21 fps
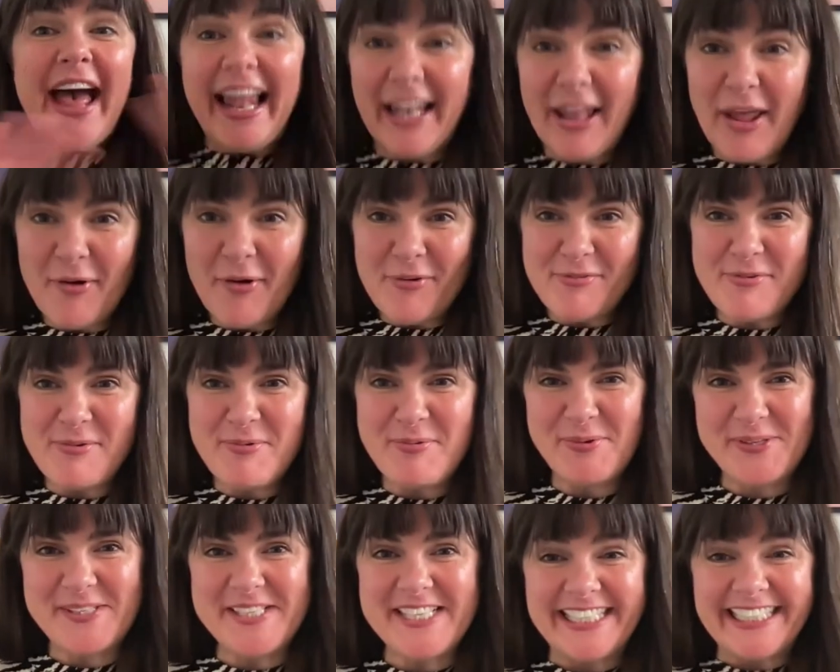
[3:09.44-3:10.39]
Hello,
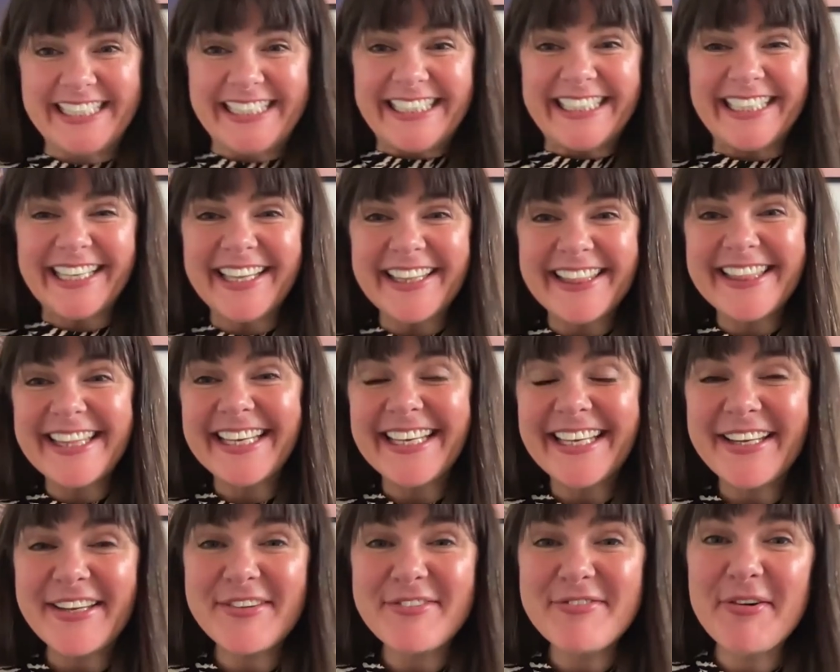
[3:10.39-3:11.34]
everybody.
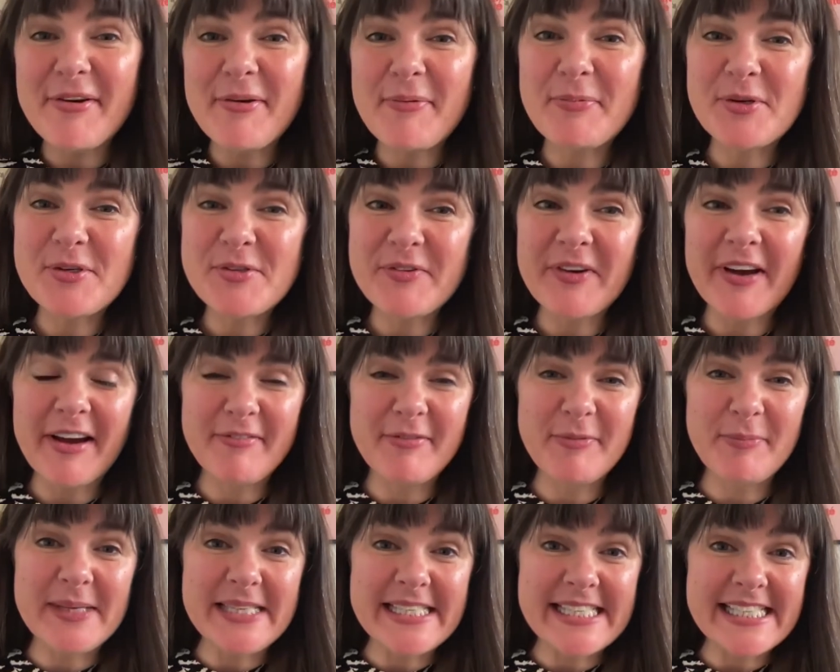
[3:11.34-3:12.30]
Thank you very much for
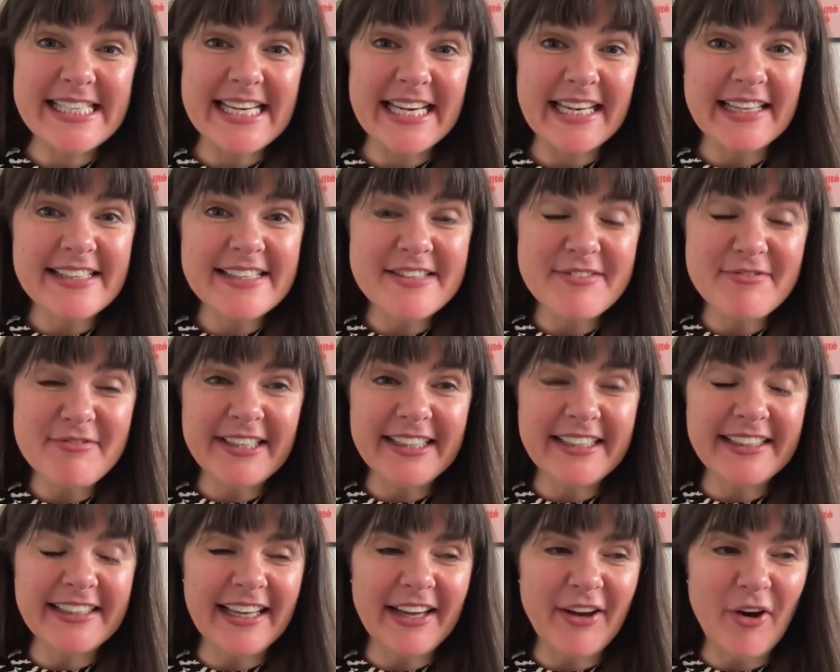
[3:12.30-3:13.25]
having me today. It's a
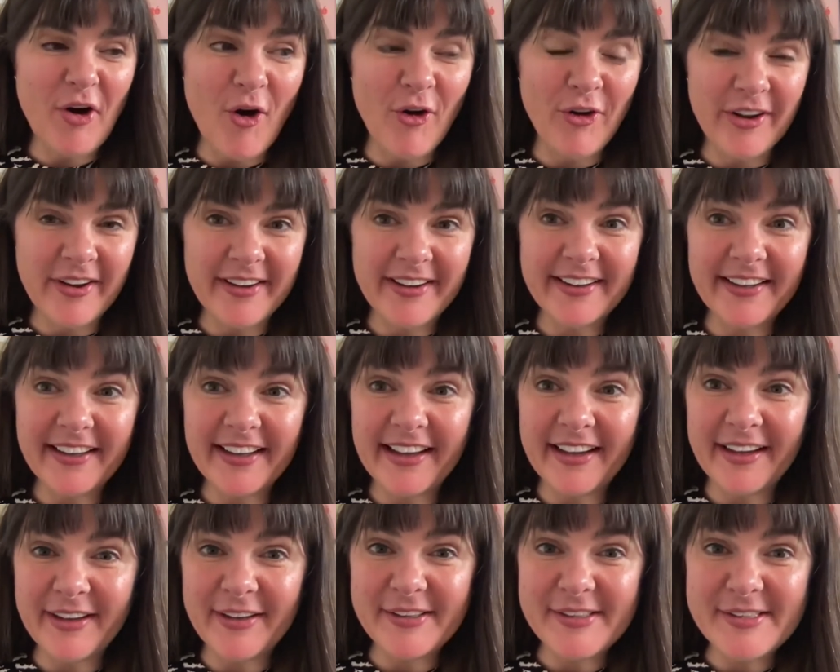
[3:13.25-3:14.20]
real honour
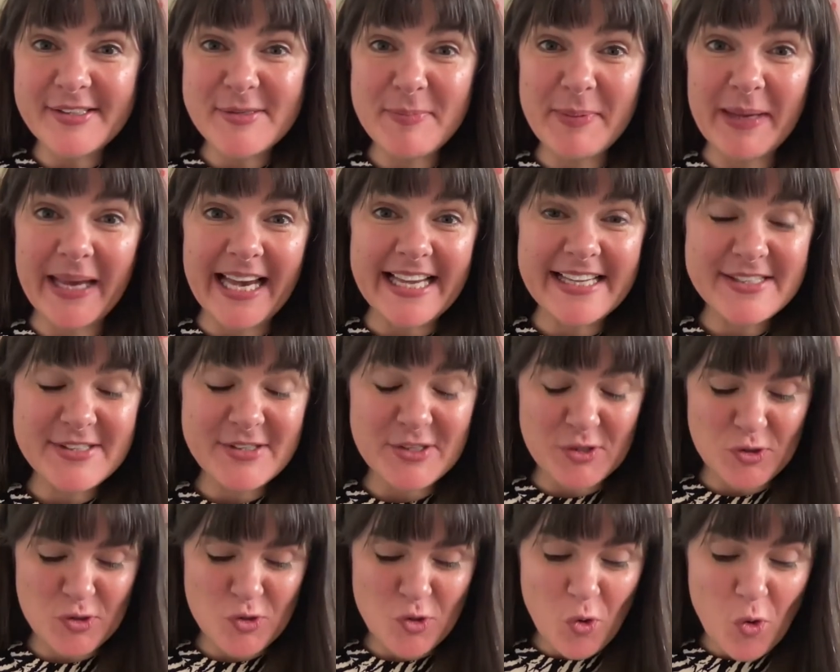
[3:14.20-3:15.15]
to be
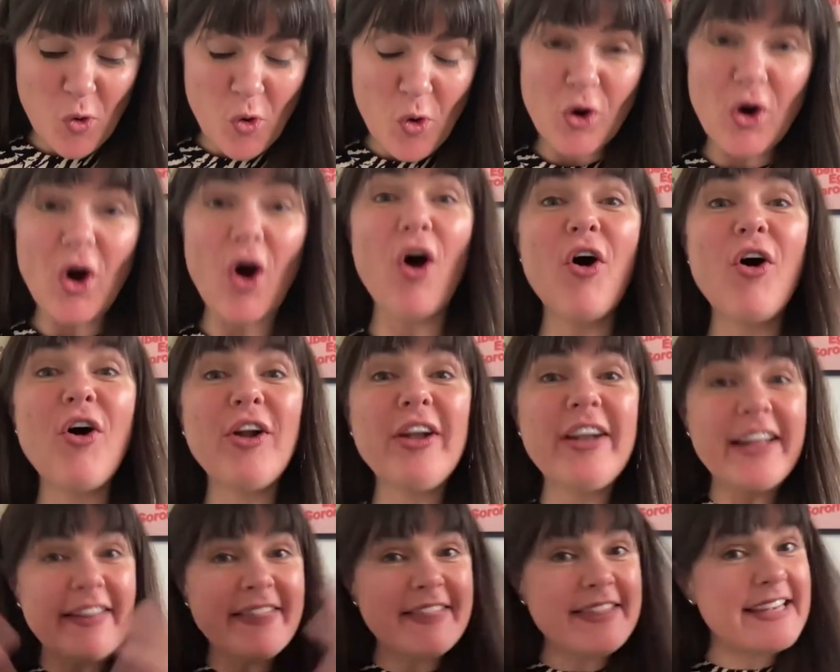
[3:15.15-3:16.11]
asked to talk
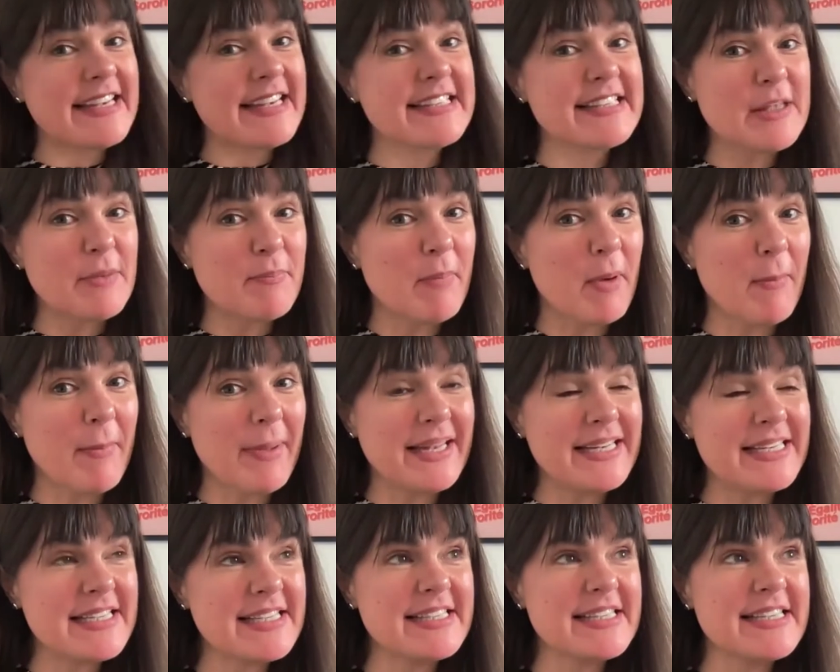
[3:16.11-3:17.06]
on this
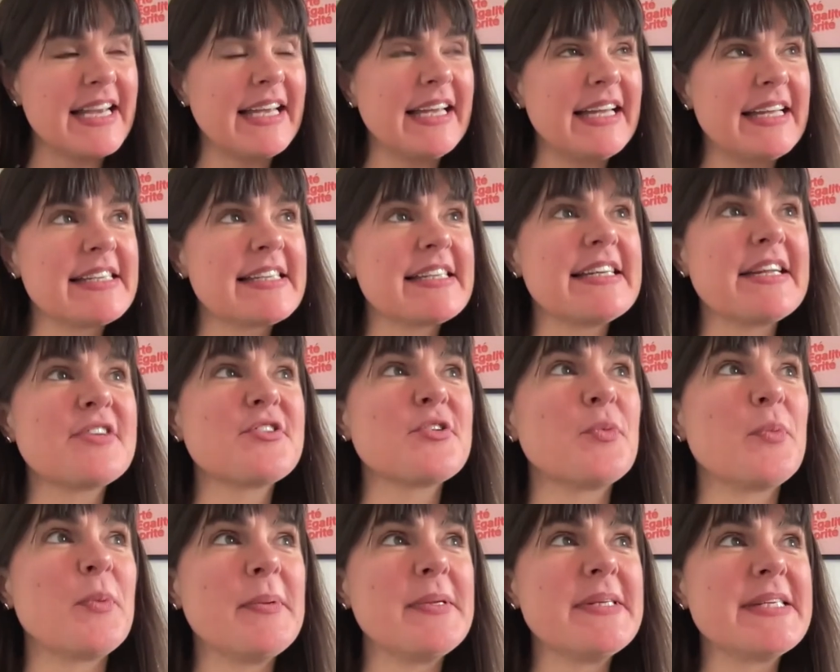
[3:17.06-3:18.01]
momentous day,
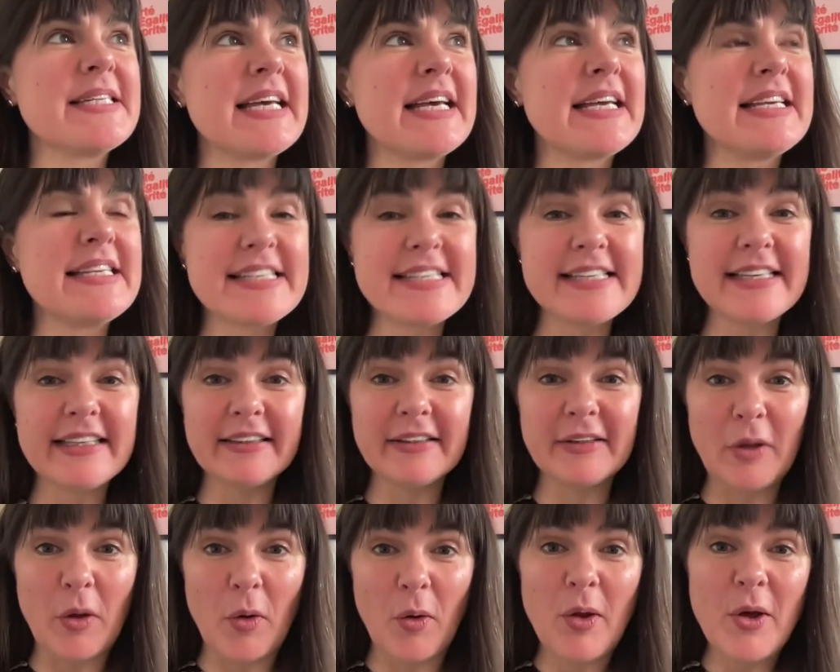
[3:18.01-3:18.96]
International Women's Day,
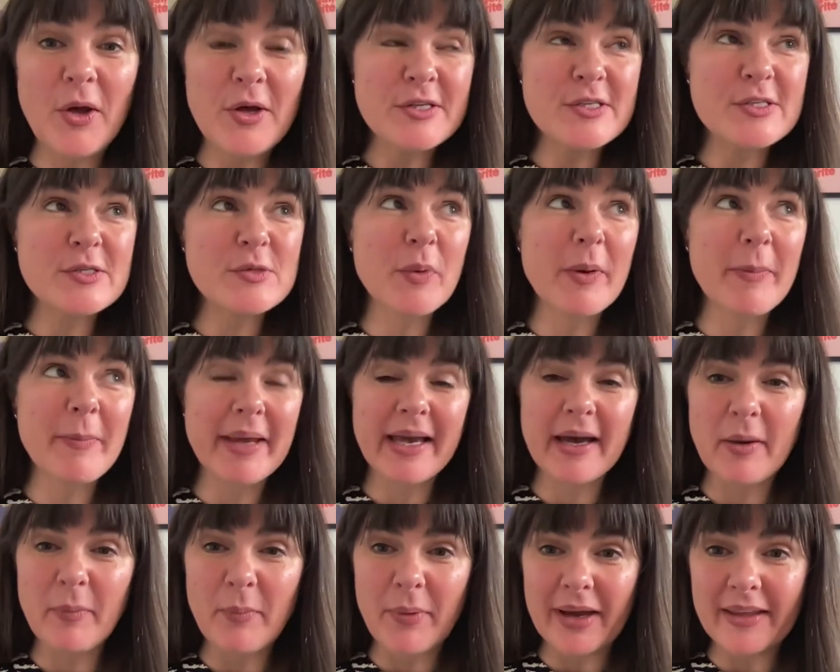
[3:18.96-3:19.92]
still swimming
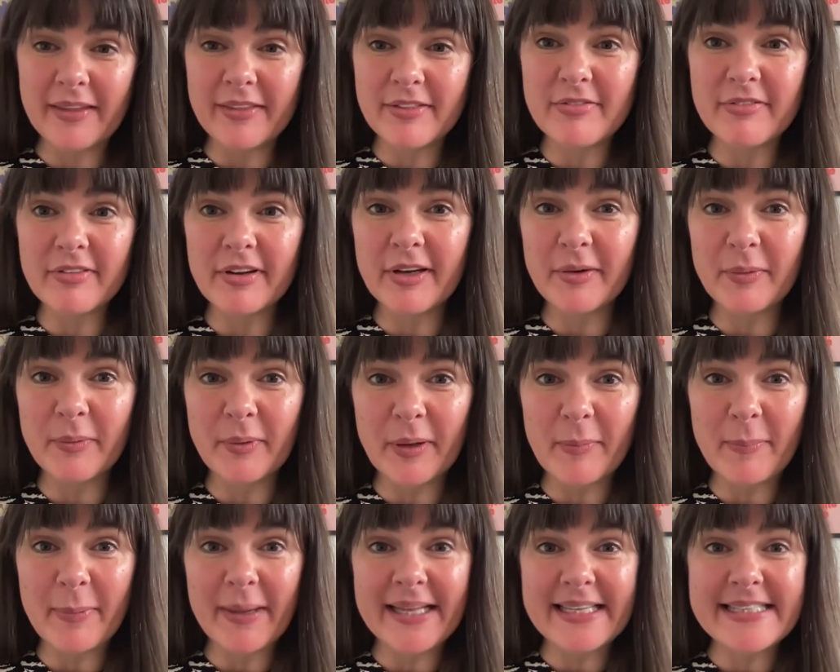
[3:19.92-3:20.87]
our way through
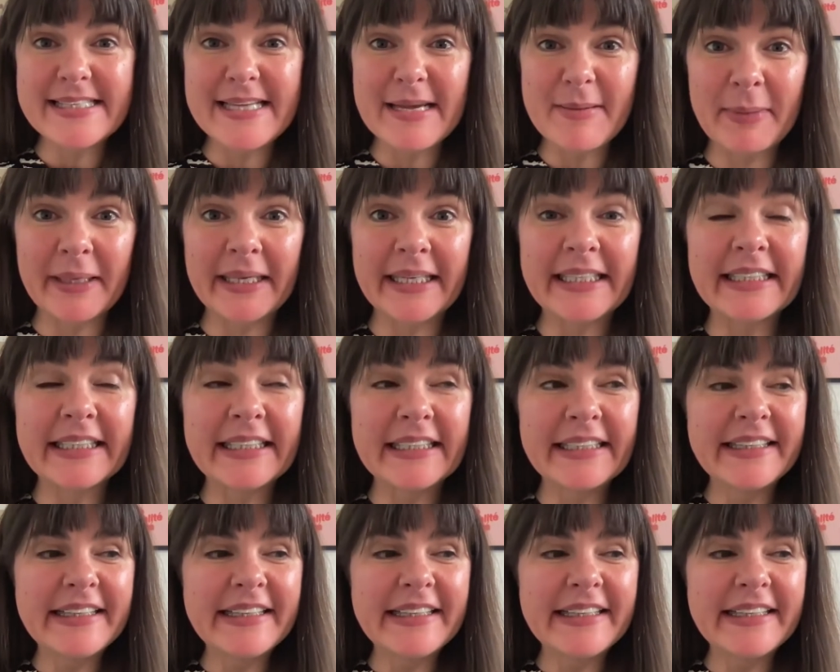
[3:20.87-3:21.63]
a pandemic.